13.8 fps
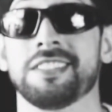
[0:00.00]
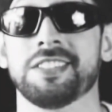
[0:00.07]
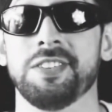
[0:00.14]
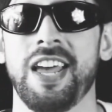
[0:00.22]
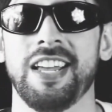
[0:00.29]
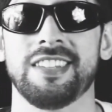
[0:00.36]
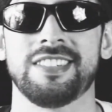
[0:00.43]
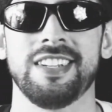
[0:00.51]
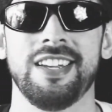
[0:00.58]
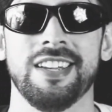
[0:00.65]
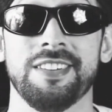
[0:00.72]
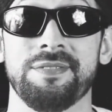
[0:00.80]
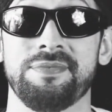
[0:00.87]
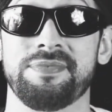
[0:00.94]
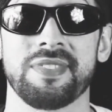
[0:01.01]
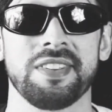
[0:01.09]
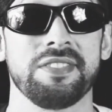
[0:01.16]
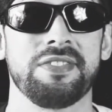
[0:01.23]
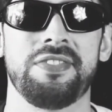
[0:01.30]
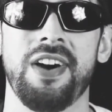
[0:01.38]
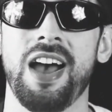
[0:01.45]
So that's it.
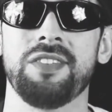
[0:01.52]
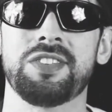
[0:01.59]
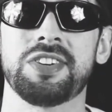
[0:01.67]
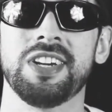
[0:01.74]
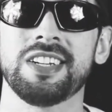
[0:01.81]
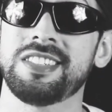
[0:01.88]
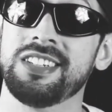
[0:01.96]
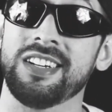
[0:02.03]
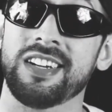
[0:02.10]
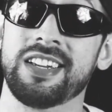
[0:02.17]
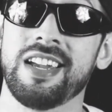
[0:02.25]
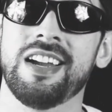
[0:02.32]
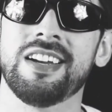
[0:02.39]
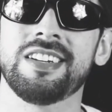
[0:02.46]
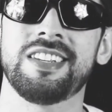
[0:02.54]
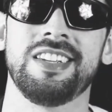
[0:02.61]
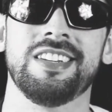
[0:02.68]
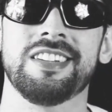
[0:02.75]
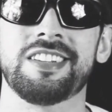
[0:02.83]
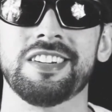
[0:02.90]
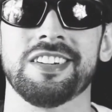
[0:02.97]
5 tricks that are
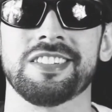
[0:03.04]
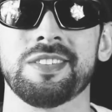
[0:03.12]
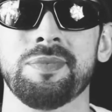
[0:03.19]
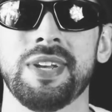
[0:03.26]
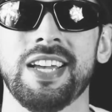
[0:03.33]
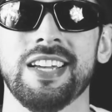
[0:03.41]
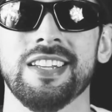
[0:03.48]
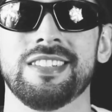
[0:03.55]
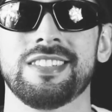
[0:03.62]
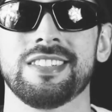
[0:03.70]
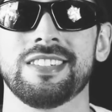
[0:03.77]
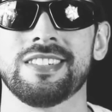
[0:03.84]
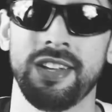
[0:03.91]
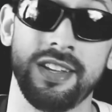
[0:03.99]
guaranteed to turn some heads.